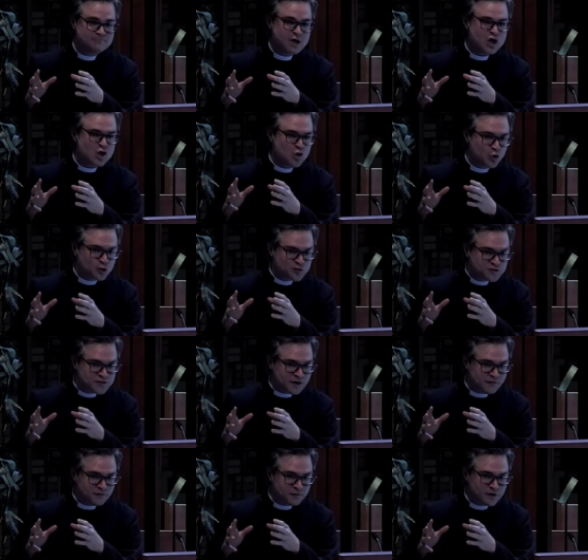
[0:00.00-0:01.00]
your
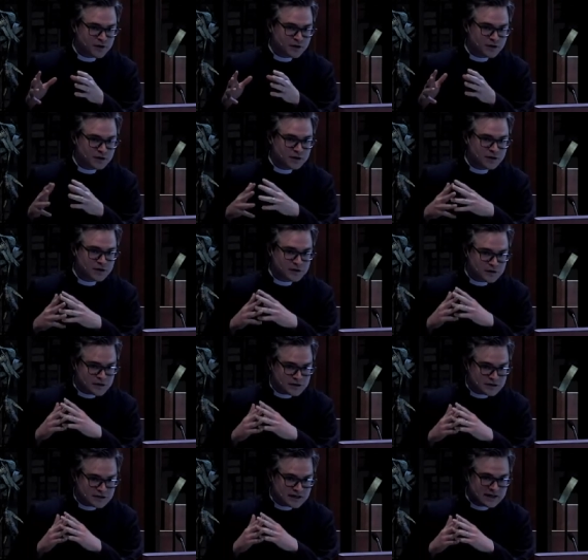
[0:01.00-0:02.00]
suffering
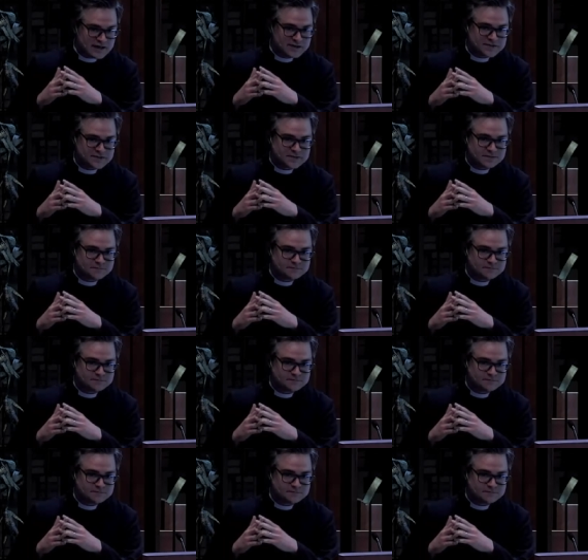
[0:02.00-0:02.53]
to His,